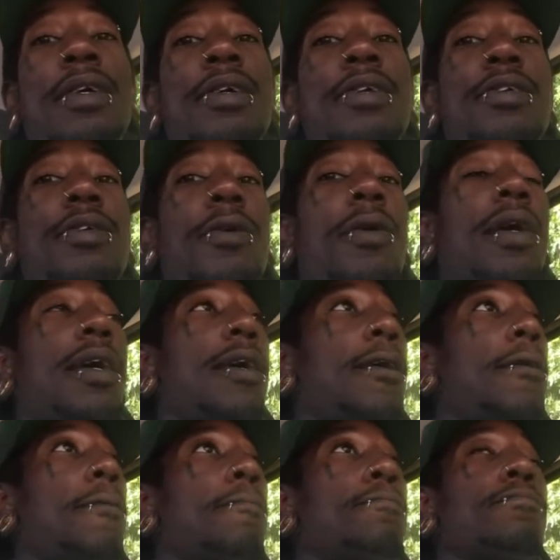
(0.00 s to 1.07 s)
So
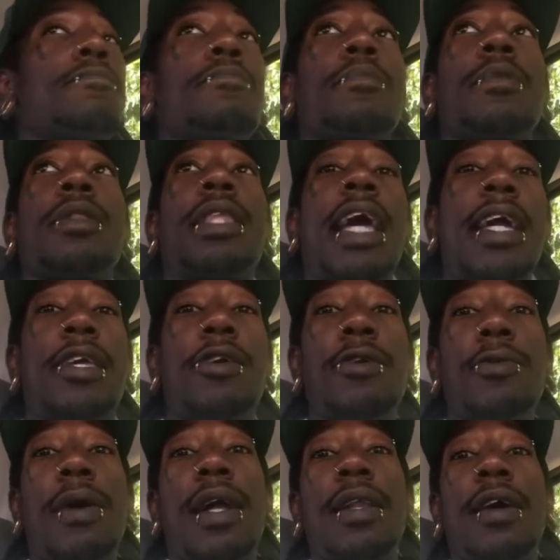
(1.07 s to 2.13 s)
um, thank
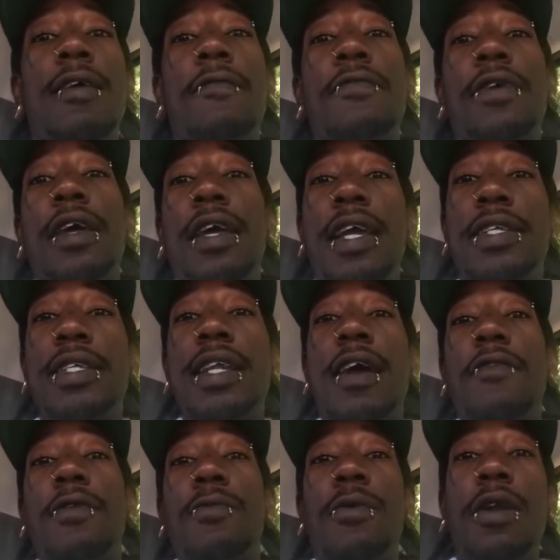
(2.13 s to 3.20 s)
you. I love each and
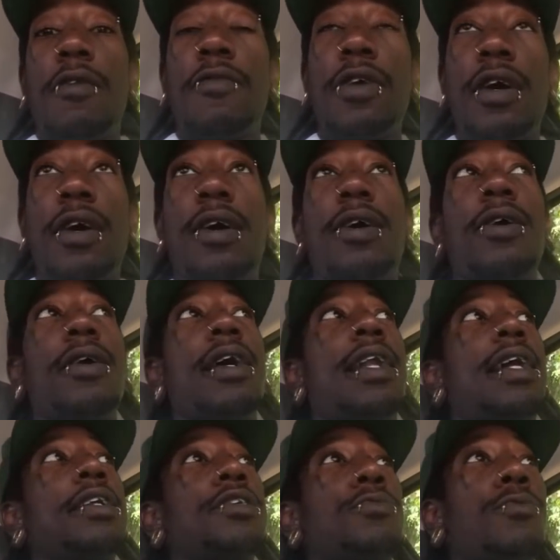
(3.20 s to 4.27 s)
every one of y'all. And
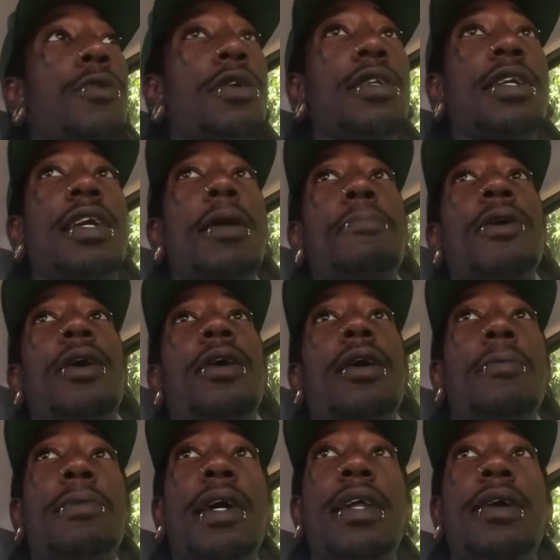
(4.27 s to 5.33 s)
I just want to keep y'all
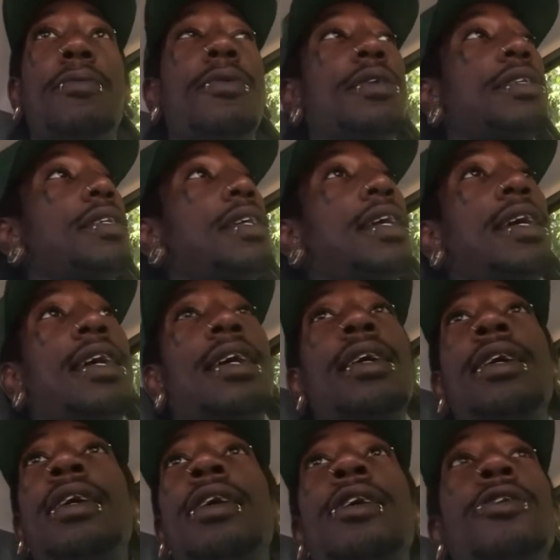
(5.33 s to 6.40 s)
updated. Once again,
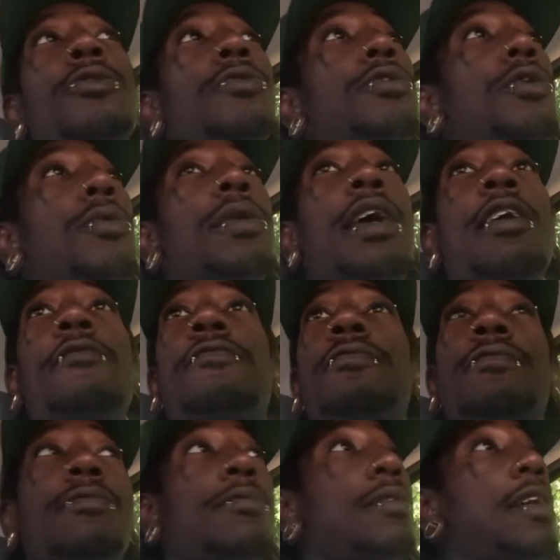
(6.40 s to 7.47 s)
you donate
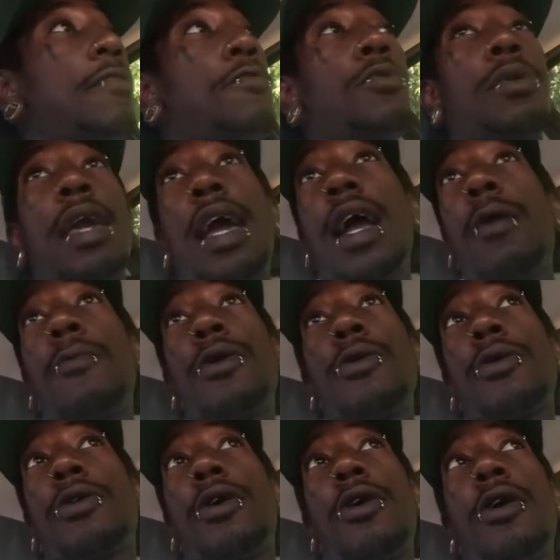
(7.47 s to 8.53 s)
if you can with
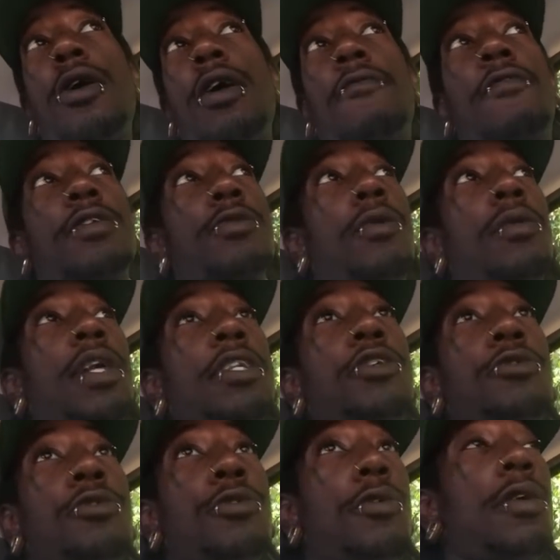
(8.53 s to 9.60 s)
your car. If it's going to let
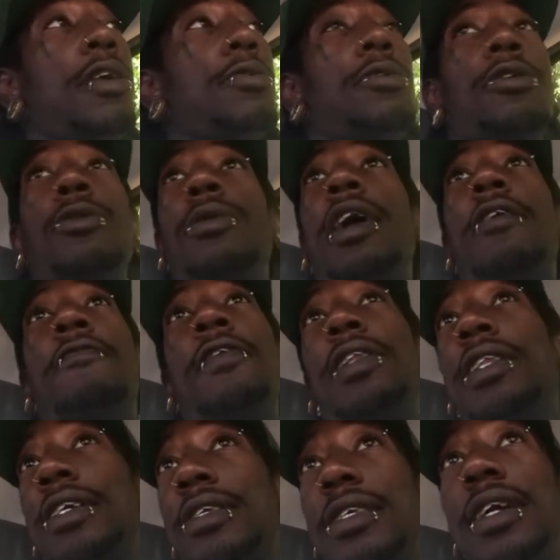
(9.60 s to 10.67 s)
you do it, you can donate
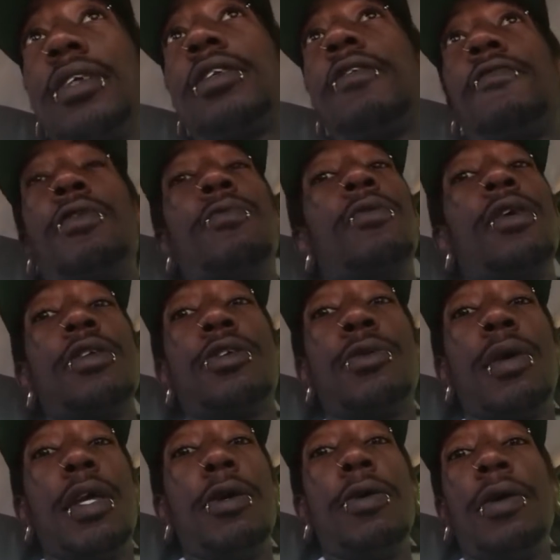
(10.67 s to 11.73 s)
50 cents if you want
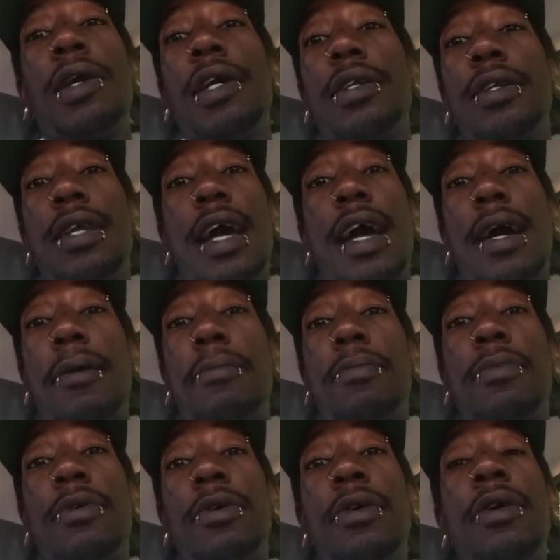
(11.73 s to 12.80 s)
to and you're going to get the app.
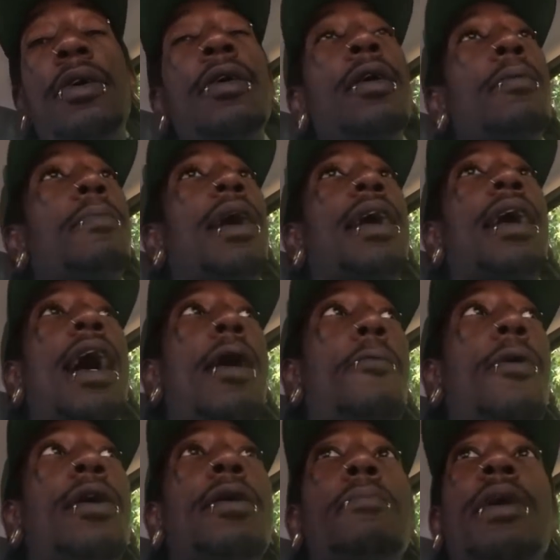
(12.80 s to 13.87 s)
But I, I
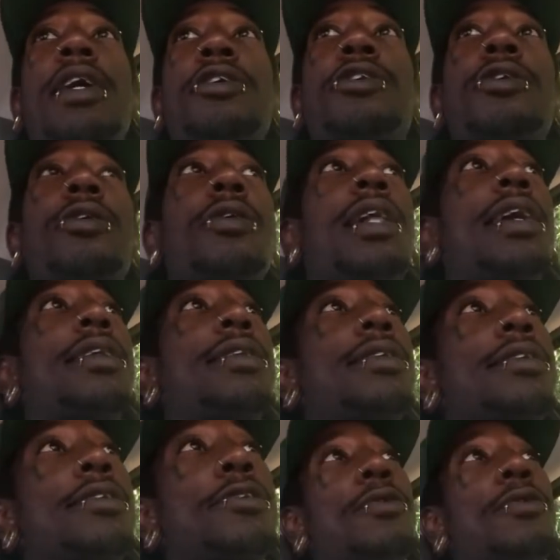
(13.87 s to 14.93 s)
want to make sure like
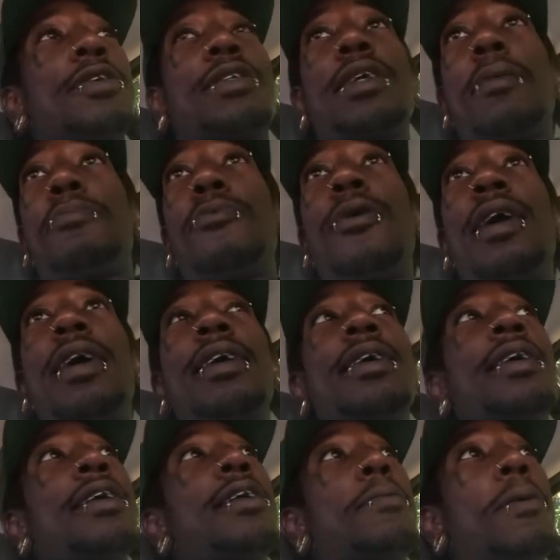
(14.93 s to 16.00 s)
this to separate
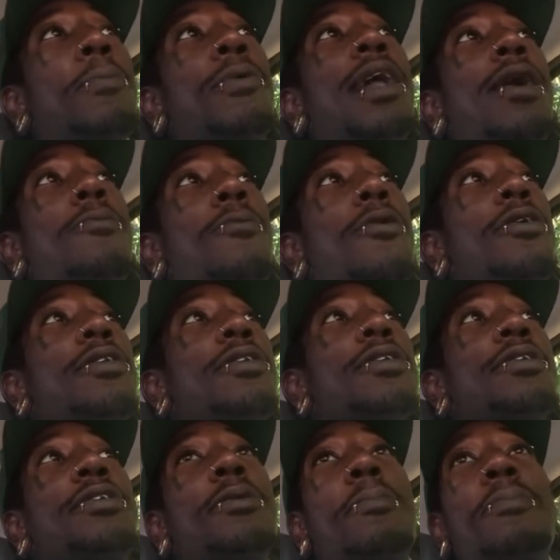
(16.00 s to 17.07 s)
the people that want
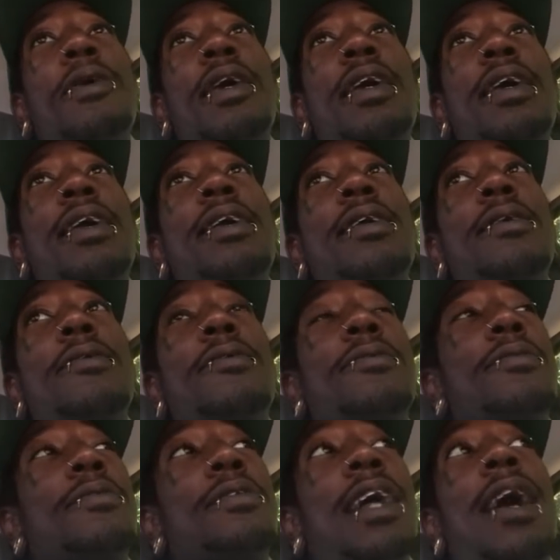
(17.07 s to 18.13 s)
to be
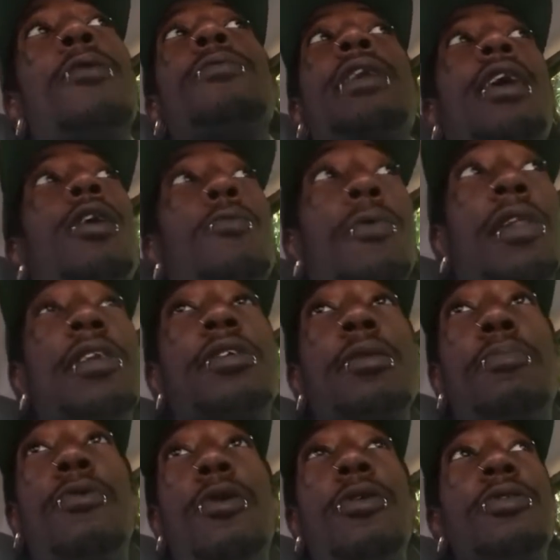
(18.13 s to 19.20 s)
that, that are really
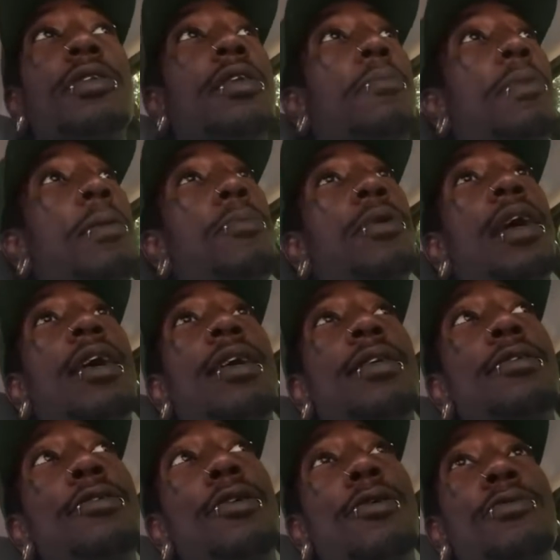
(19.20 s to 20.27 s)
supporters and the people that,
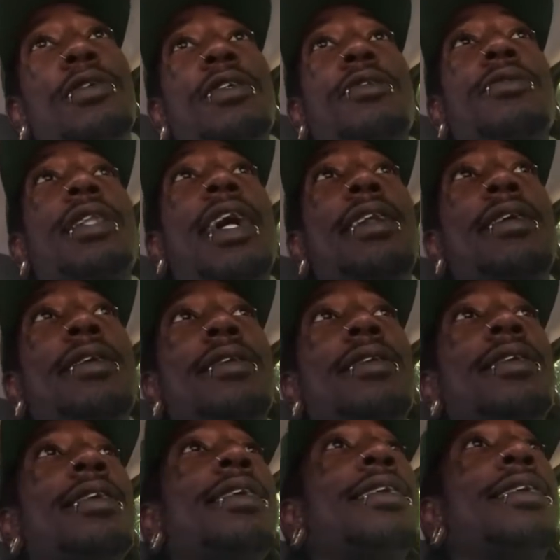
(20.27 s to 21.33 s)
you know, just like to
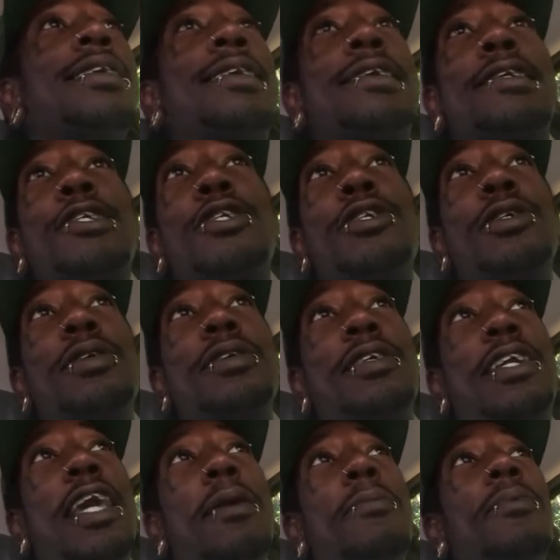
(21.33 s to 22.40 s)

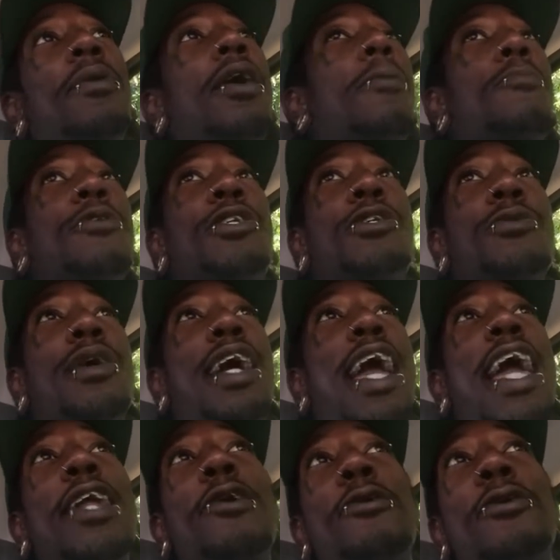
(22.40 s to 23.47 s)
keep up with you and
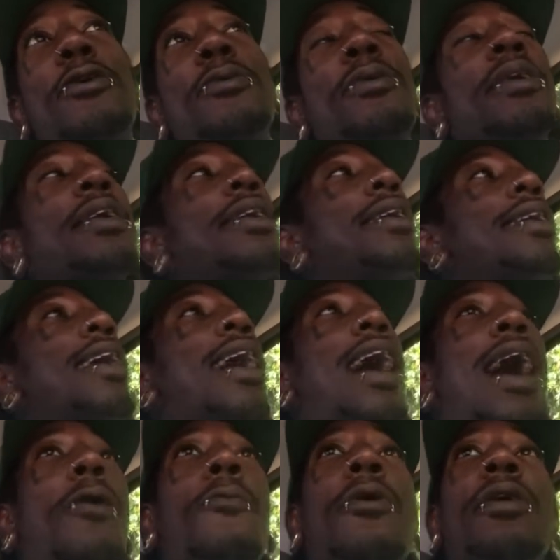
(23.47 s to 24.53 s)
hate on you.
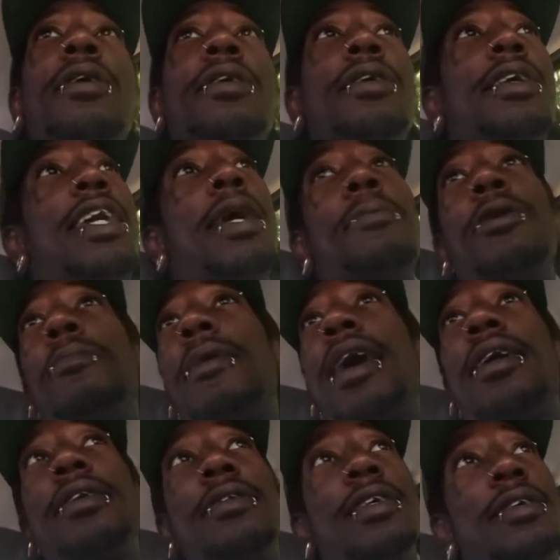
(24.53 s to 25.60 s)
I want to keep them
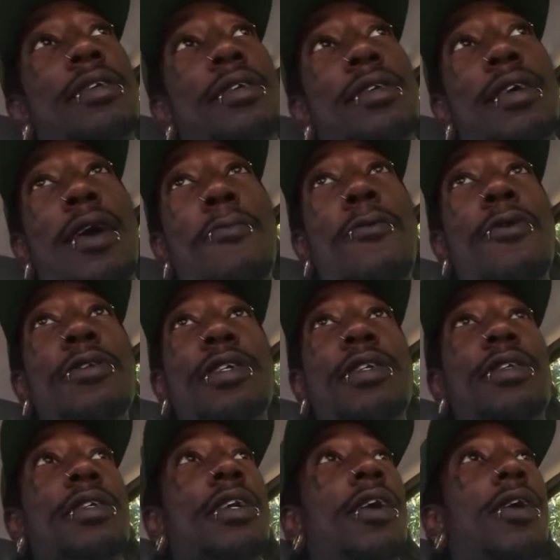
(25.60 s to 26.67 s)
out of this. I want
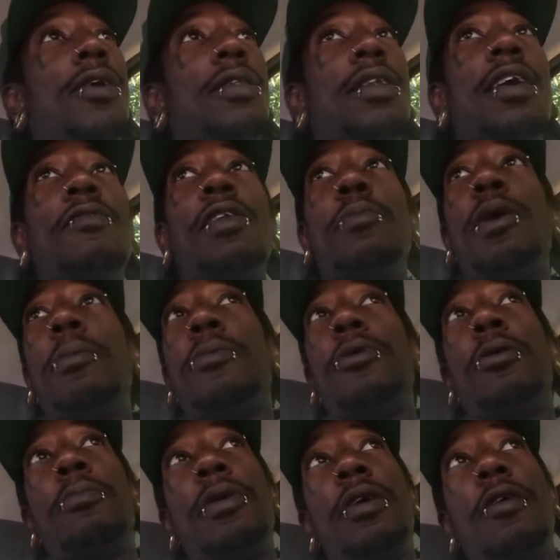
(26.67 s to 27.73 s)
just y'all lovely people
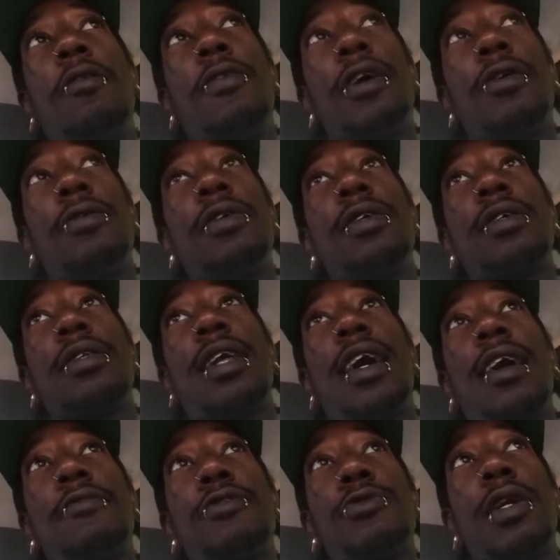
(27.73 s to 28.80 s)
to be over here on this
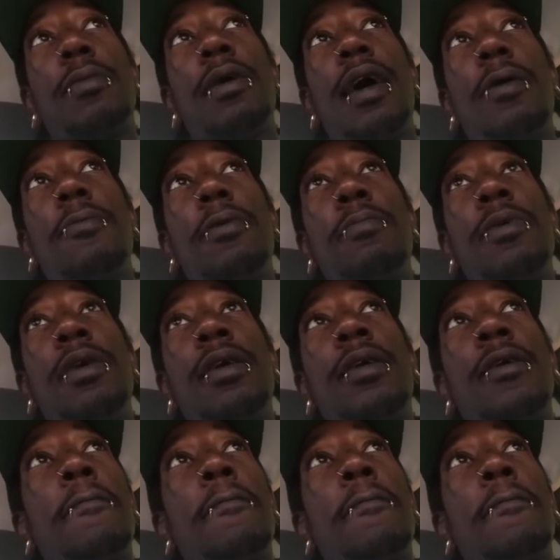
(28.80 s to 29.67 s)
live stream out with me